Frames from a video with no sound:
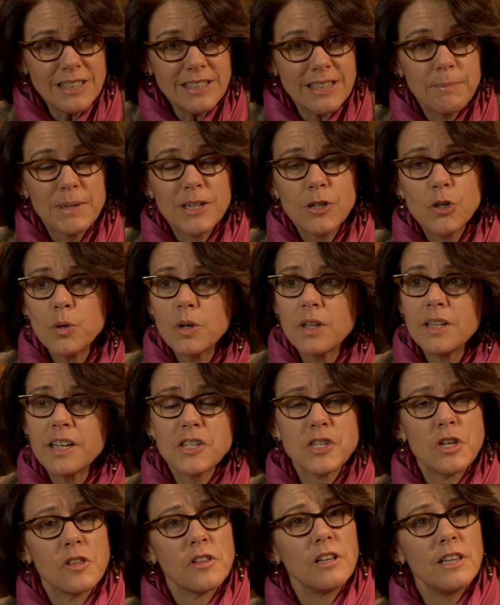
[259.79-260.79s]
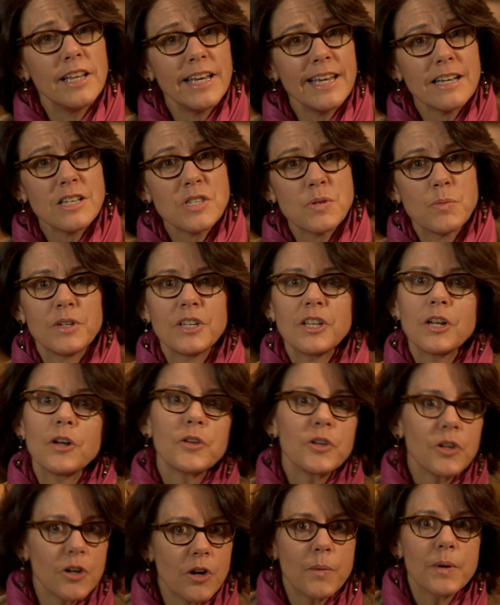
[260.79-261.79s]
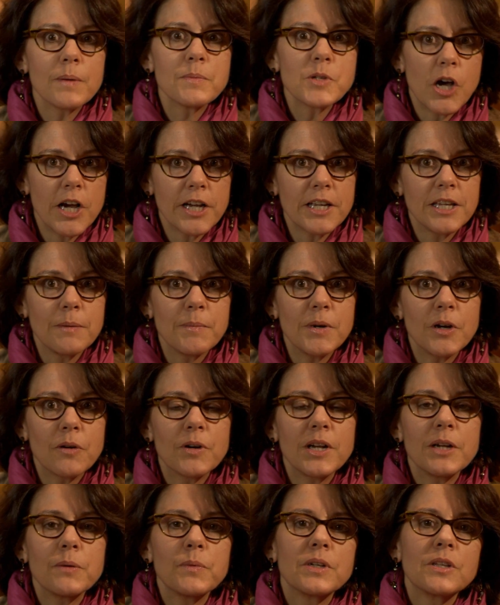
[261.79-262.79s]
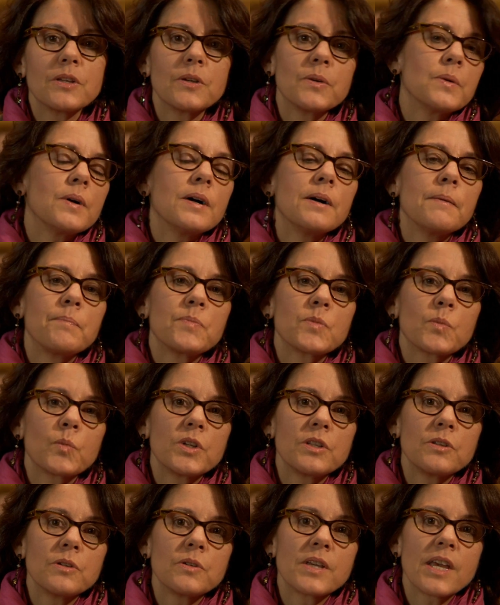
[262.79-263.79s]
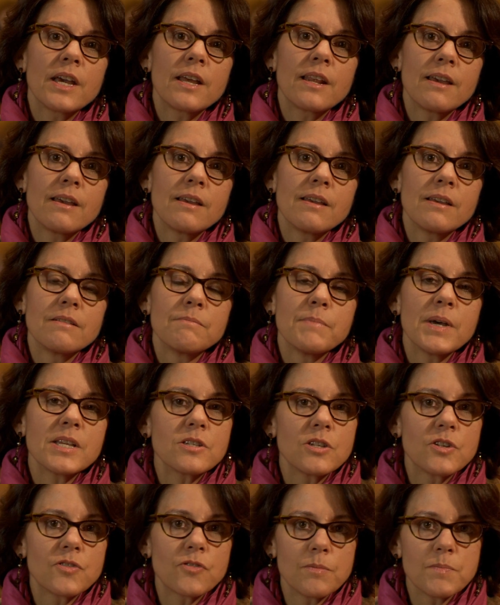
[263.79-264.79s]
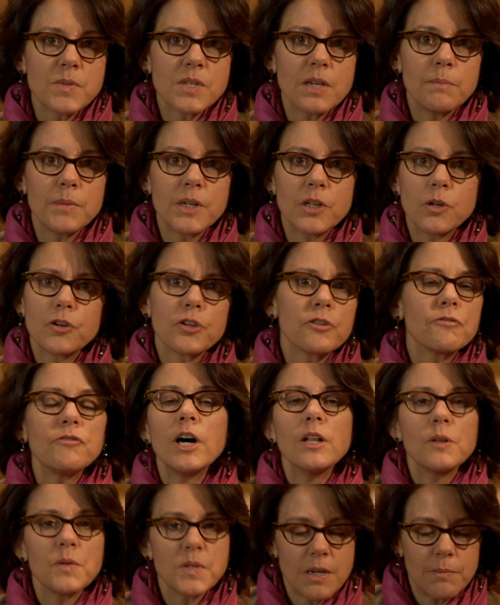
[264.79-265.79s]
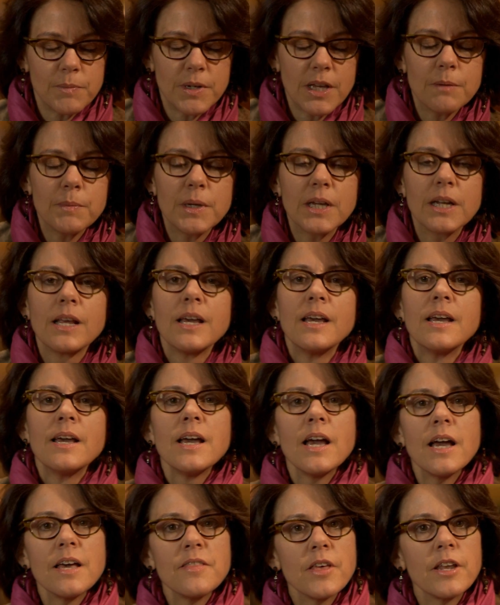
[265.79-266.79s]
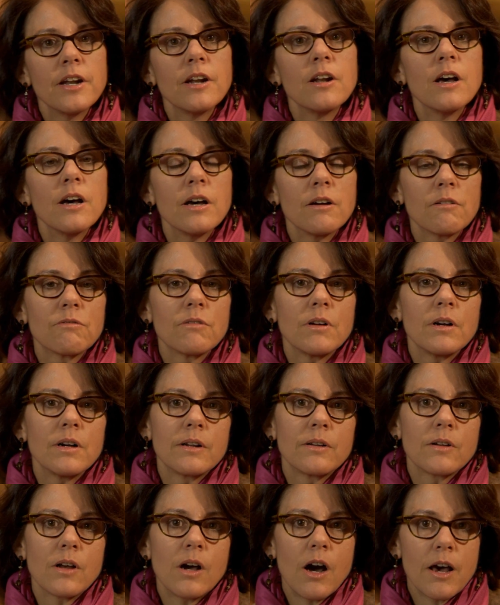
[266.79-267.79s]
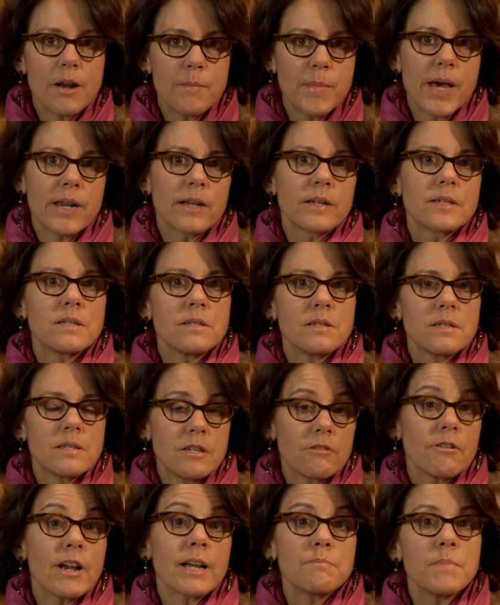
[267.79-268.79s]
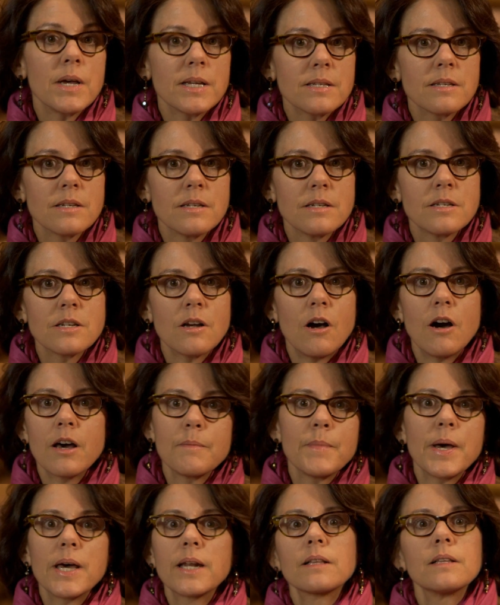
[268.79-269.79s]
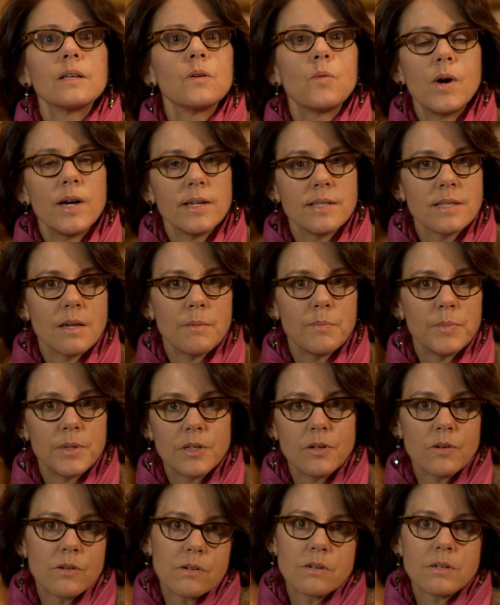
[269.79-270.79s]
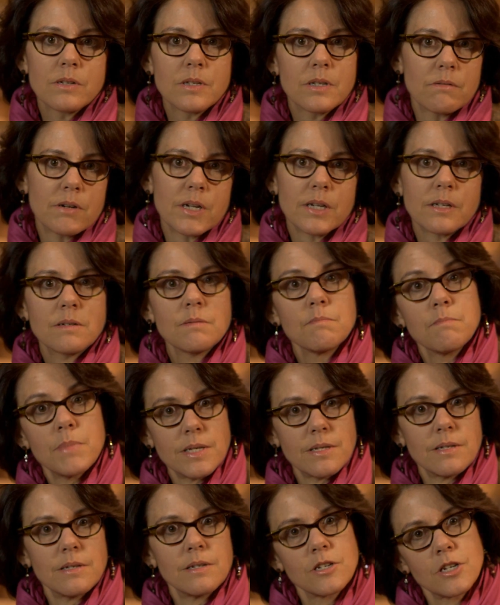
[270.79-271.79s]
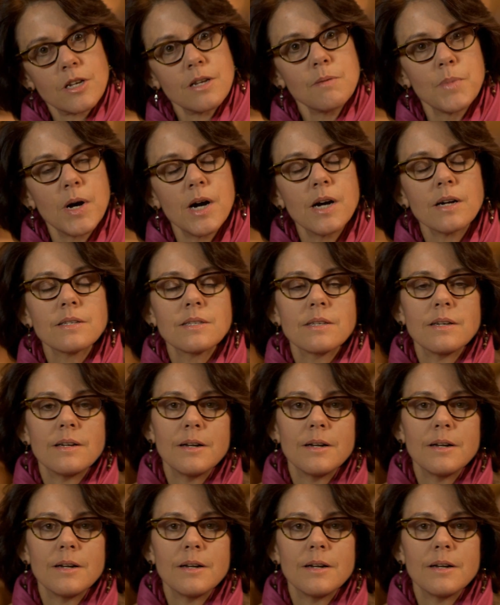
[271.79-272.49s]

I mean, who clicks on the links when, you know what I'm talking about, right? When you get a message from somebody, or you follow somebody, I mean, and then an automatic direct message automatically winds up in your direct message inbox